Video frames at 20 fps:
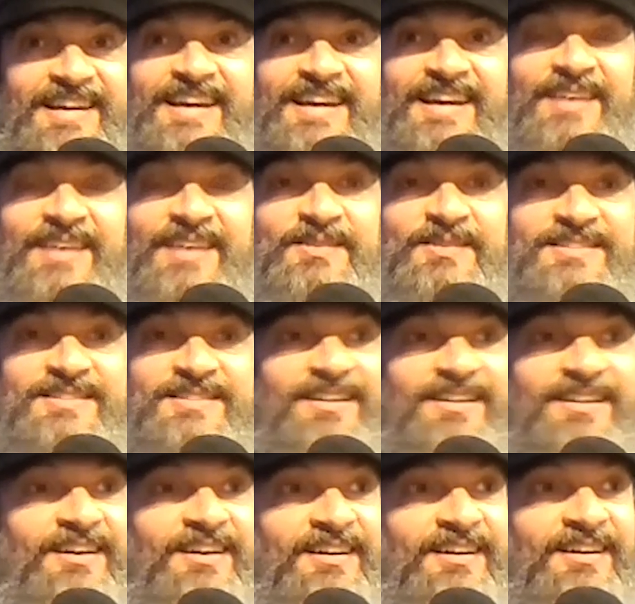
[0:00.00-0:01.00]
it was
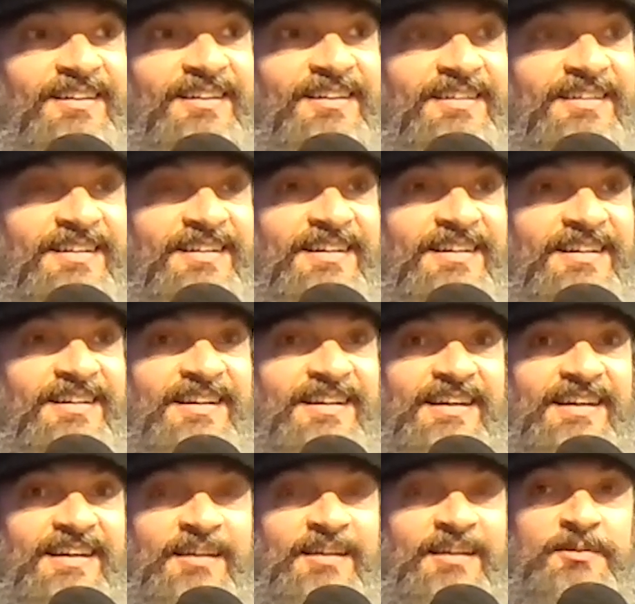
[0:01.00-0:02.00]
uh,
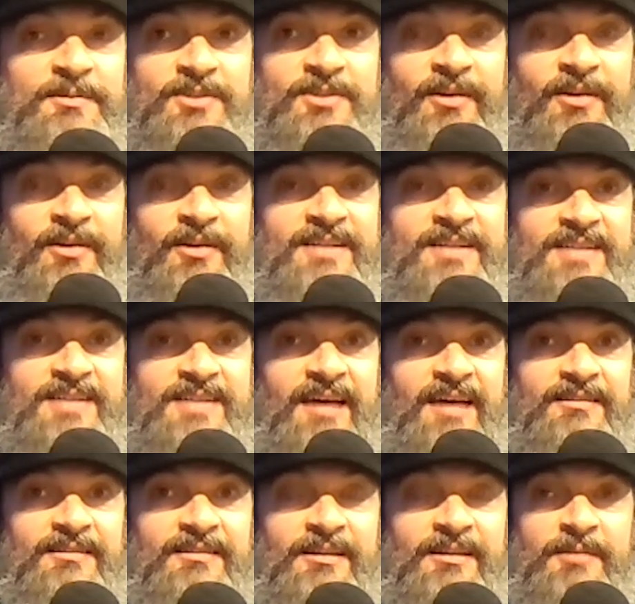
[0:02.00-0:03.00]
it was crazy
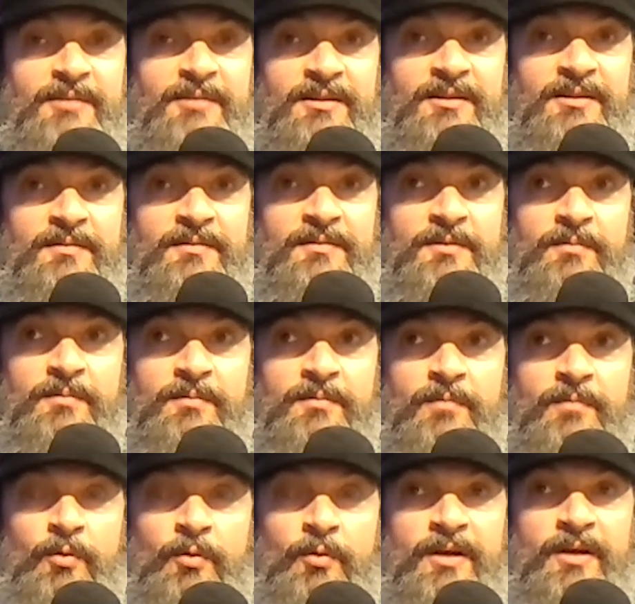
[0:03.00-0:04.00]
out there, I mean, The the
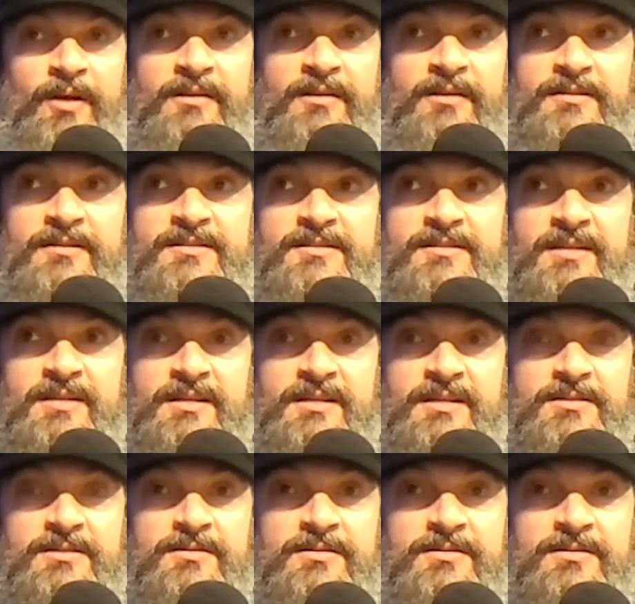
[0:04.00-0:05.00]
the wind and the
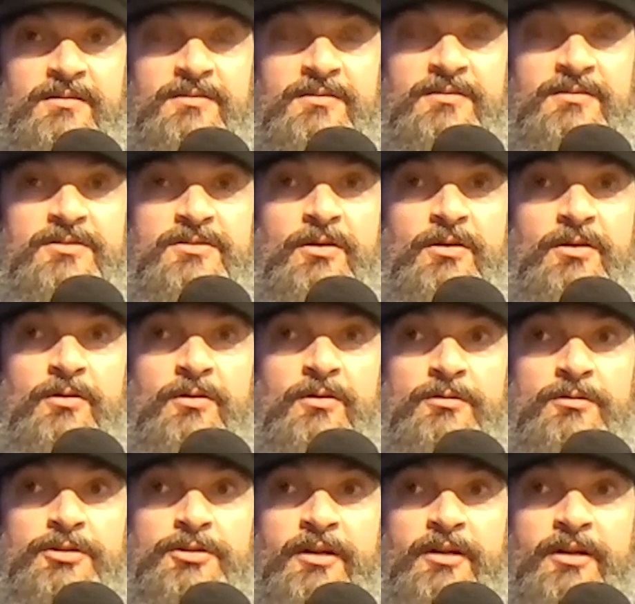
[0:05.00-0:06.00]
seas. So
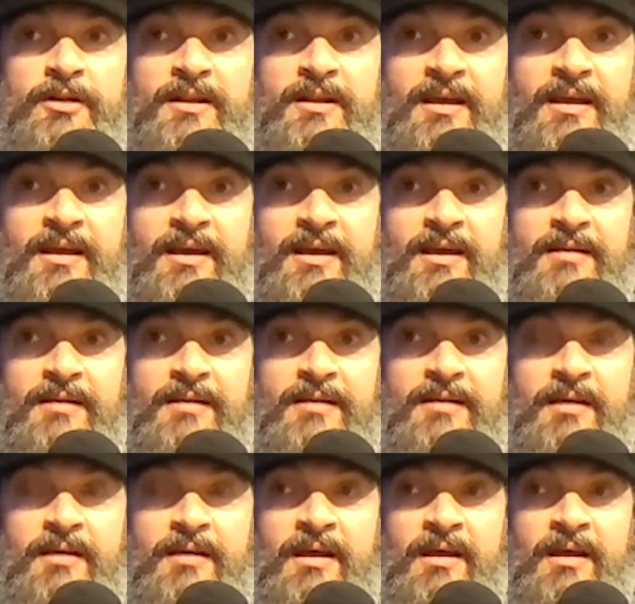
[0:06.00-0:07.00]
Trinidad
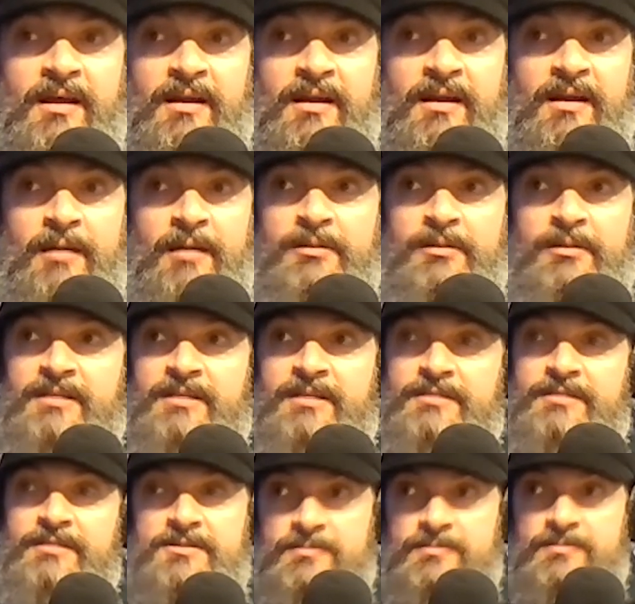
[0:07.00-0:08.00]
and I believe
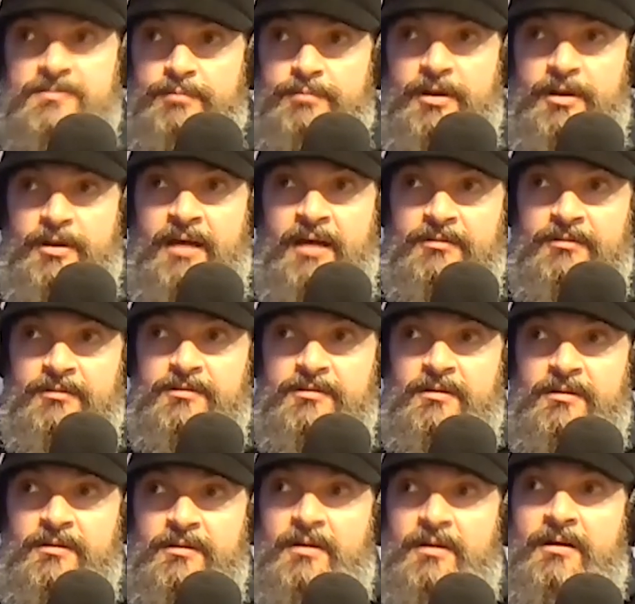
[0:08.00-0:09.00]
it's pronounced
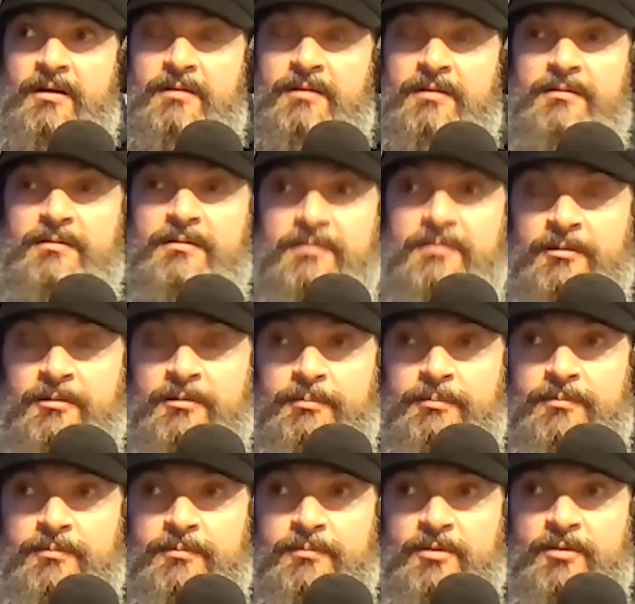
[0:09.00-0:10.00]
uh, to,
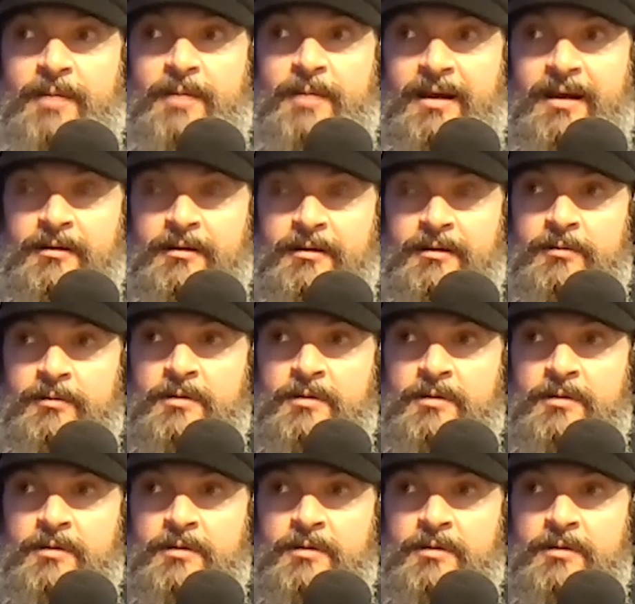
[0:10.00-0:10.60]
Tobago.